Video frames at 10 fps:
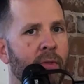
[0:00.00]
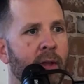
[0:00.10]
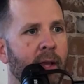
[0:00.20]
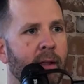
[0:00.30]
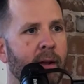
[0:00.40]

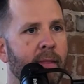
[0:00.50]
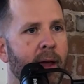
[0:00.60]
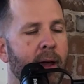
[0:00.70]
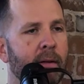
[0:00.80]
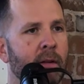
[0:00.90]
thing in
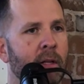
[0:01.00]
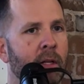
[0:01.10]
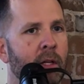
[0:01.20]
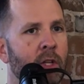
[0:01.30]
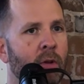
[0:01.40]
that
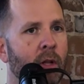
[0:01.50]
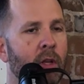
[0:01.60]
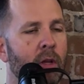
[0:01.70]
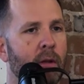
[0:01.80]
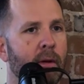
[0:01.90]

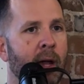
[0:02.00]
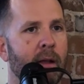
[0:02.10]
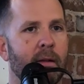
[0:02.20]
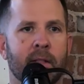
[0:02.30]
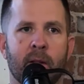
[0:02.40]

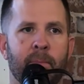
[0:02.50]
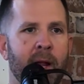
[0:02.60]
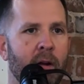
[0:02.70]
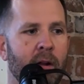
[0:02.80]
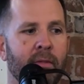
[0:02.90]
it's
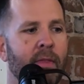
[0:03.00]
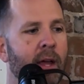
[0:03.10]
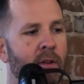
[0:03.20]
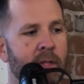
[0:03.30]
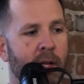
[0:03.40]
imperative
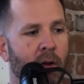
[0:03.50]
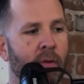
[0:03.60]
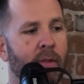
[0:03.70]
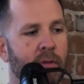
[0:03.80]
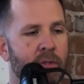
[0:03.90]
that you take all
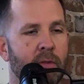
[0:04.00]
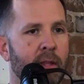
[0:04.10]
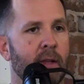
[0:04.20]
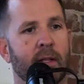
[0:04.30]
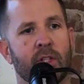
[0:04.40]
of those 3
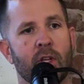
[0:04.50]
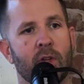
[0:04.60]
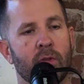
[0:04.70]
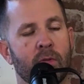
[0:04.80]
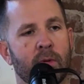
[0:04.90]
things and
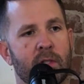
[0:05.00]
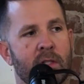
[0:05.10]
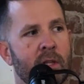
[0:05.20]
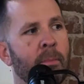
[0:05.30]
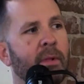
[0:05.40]
you
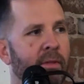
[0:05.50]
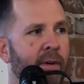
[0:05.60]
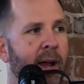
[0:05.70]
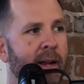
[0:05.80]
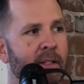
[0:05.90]

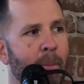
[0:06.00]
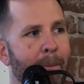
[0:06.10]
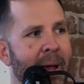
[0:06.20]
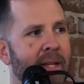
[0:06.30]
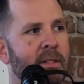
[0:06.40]
simplify it as
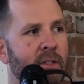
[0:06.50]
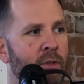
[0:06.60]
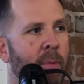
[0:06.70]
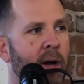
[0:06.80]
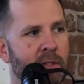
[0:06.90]
best as
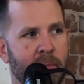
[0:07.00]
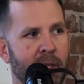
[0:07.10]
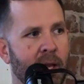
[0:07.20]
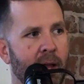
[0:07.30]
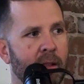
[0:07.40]
you
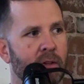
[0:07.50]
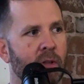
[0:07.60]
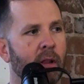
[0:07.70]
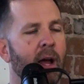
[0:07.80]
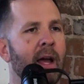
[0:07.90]
possibly can. There's
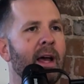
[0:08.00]
a lot.